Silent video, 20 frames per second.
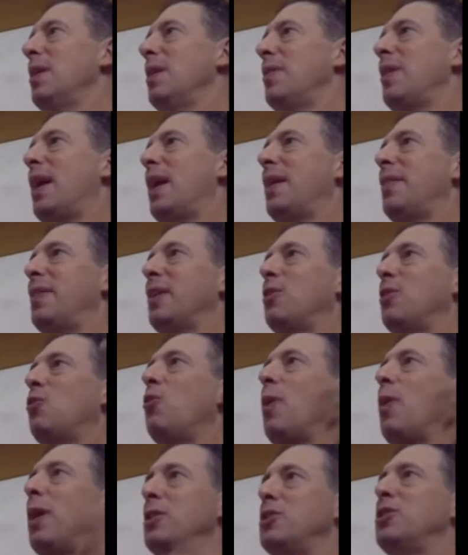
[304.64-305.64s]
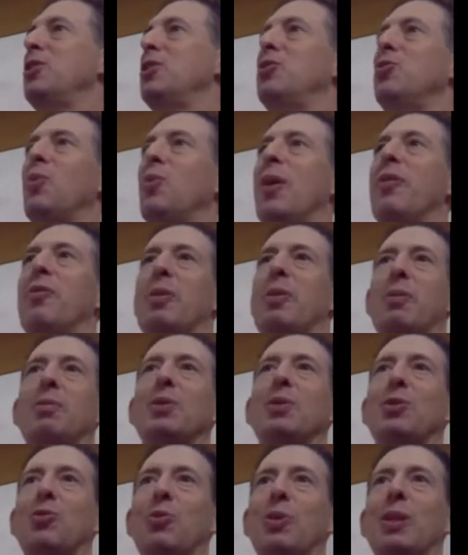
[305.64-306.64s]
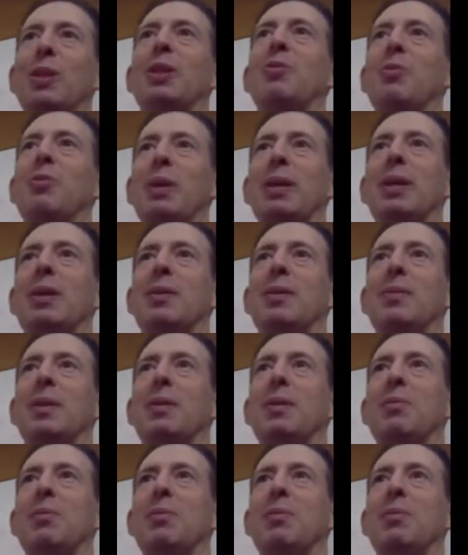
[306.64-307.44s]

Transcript: that they questioned whether it was really real.